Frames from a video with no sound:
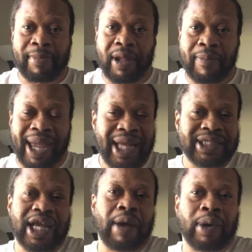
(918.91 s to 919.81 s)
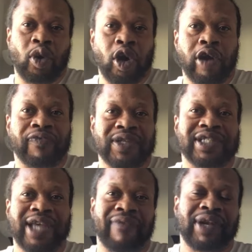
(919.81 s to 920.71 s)
A man's time on the earth is
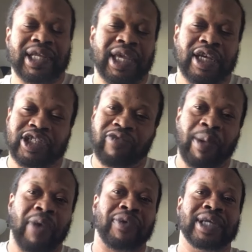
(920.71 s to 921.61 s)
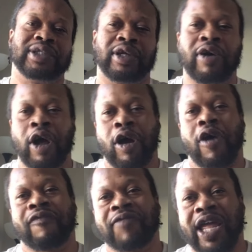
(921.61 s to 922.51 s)
70 years, if by reason
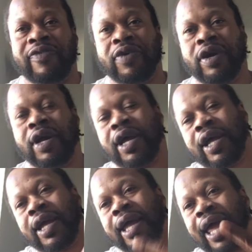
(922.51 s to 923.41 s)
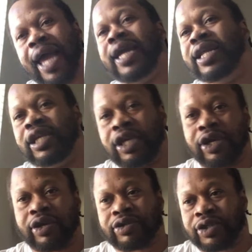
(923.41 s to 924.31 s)
of favor, 80
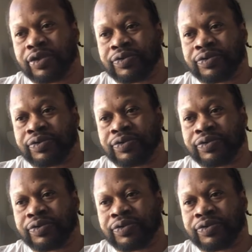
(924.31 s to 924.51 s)
years.